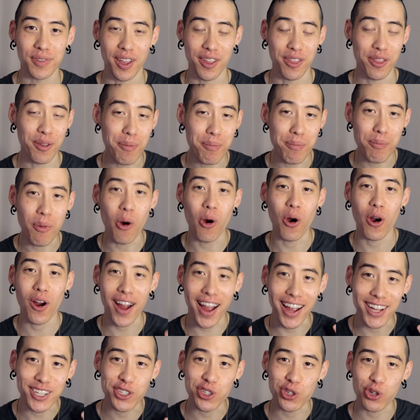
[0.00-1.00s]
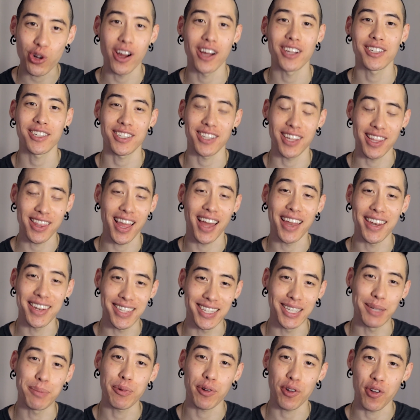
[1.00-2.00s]
And the more I trust in that
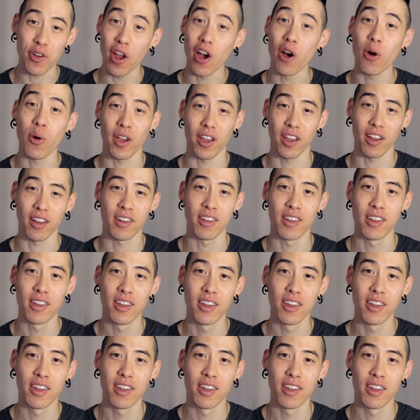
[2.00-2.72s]
deeper knowing,